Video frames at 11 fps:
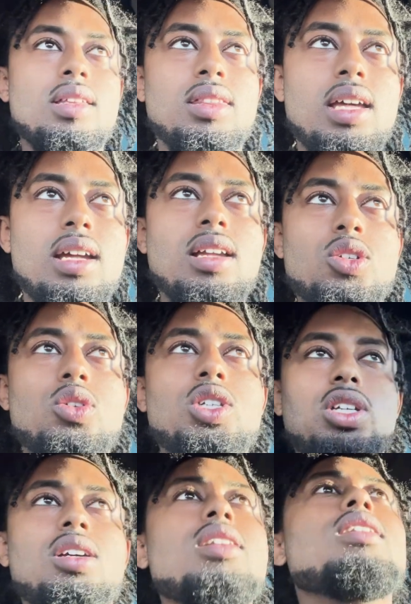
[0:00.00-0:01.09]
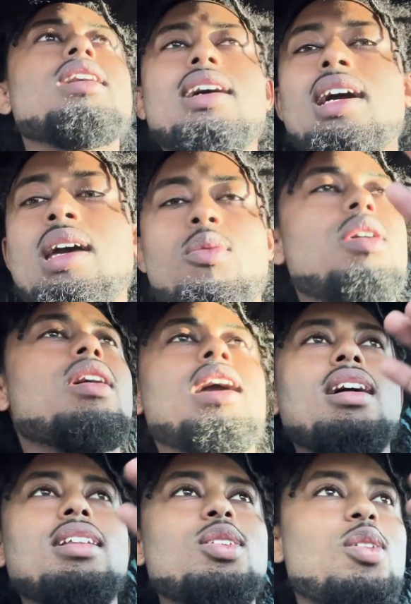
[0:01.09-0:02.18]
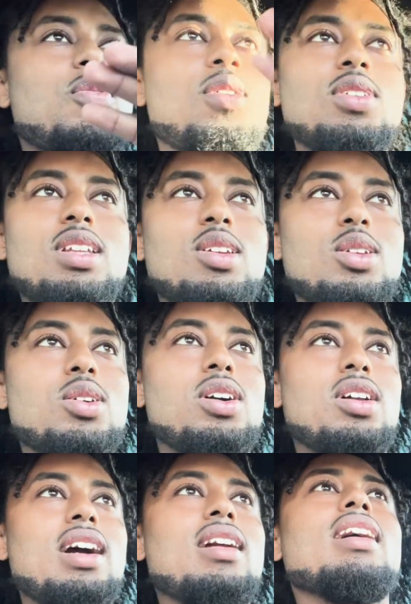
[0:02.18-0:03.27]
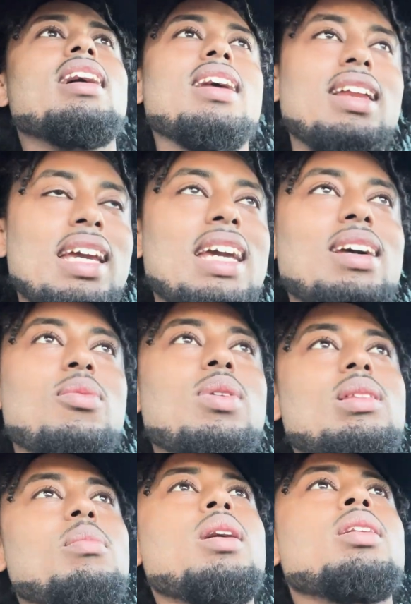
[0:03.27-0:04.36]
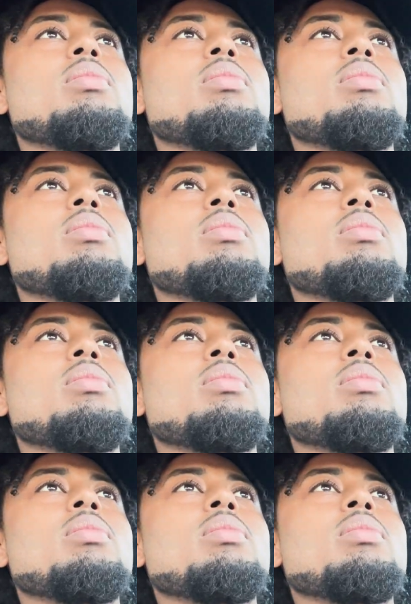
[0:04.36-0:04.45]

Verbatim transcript: thing that you've seen and we'll get into the full tutorial later and then eat it with the butter